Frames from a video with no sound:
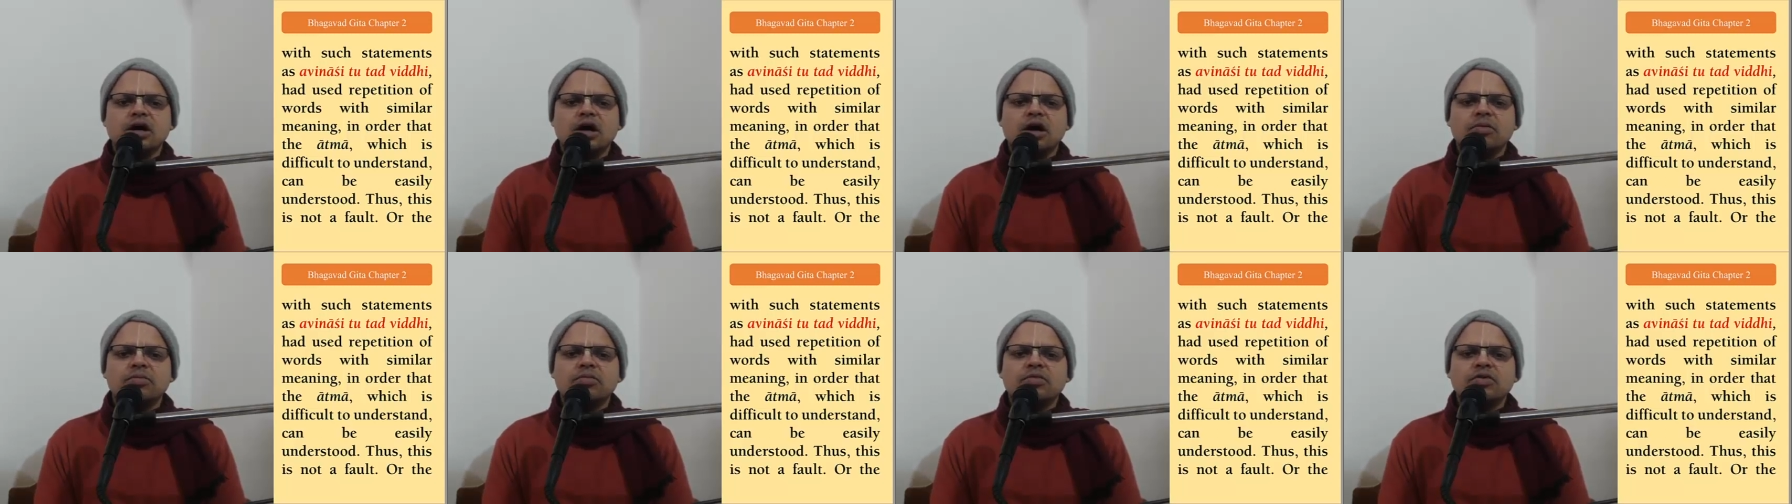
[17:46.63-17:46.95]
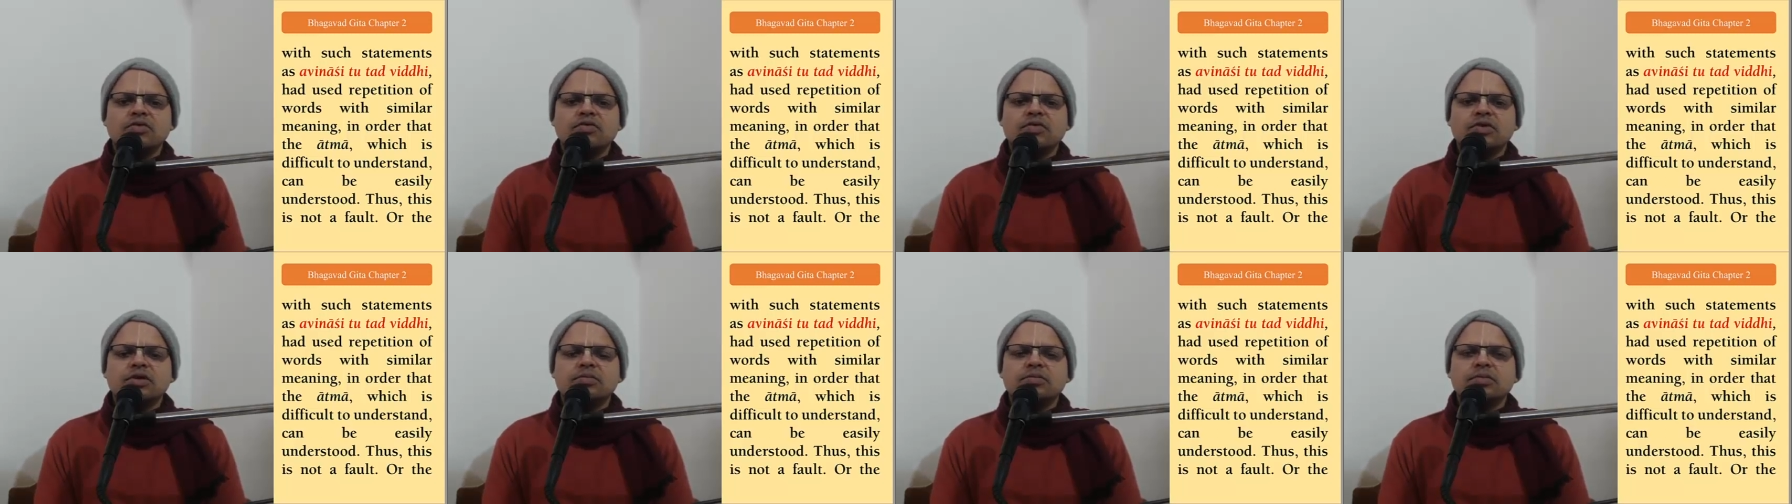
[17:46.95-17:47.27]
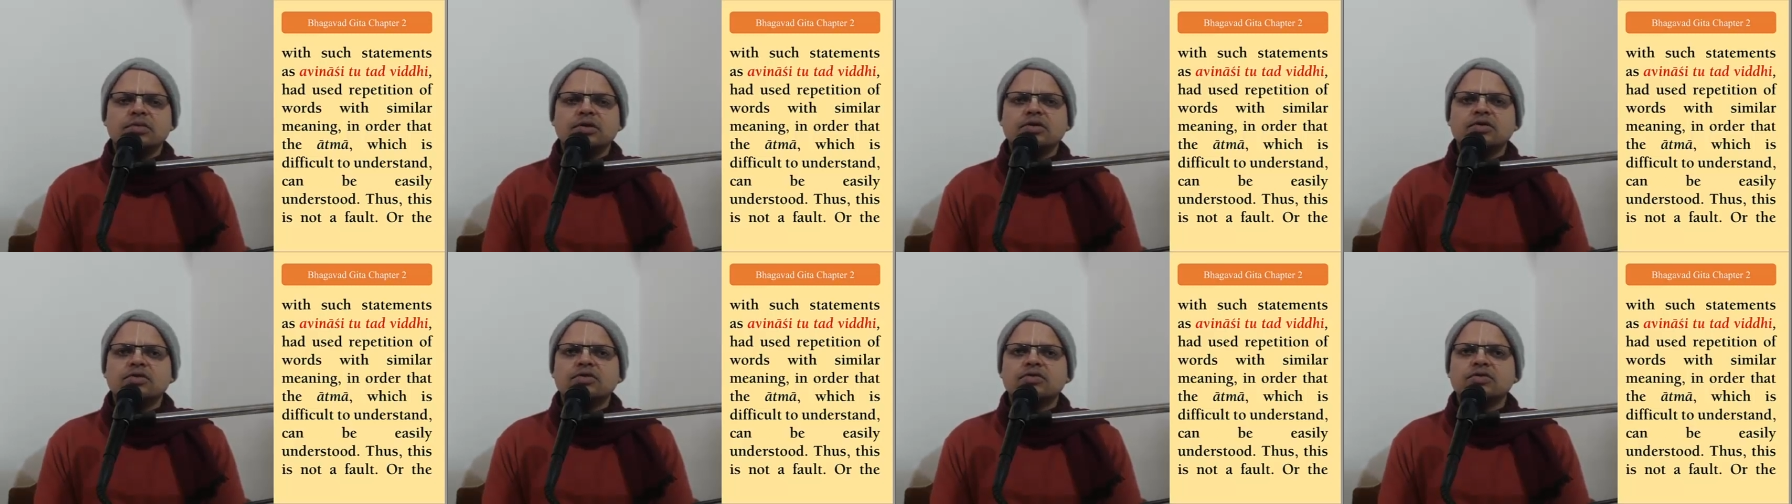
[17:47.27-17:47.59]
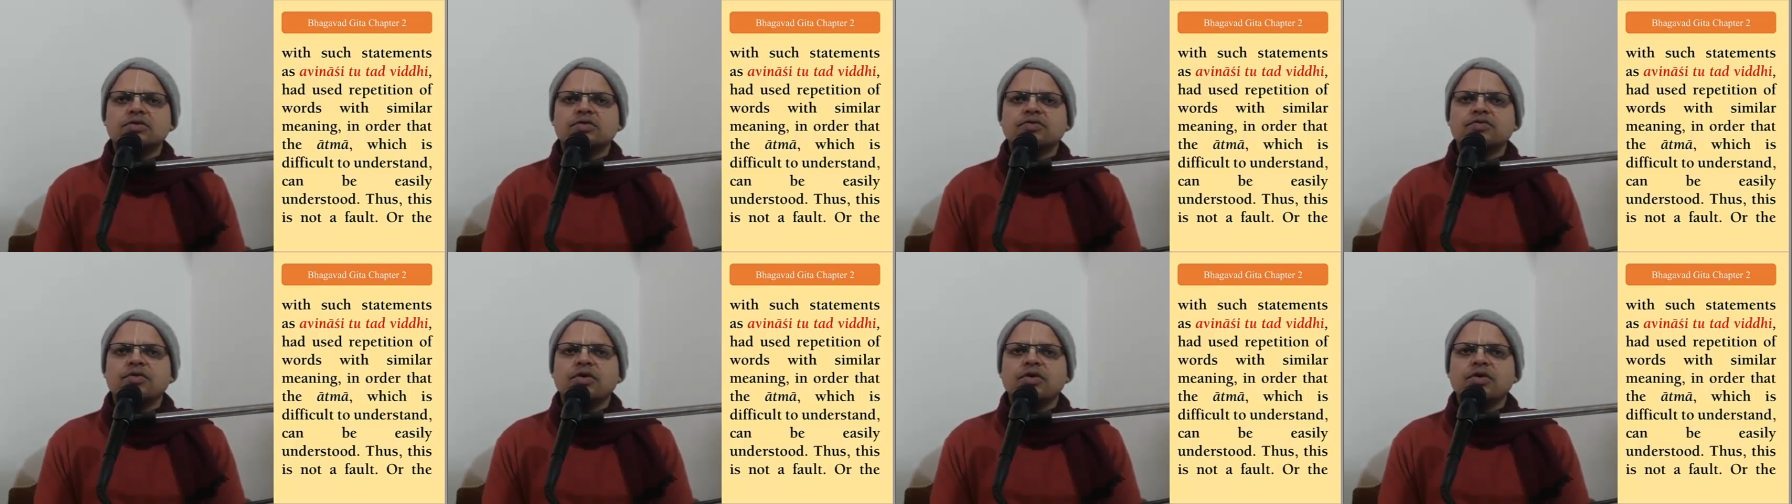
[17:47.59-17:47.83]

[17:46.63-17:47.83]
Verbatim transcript: Oblivion means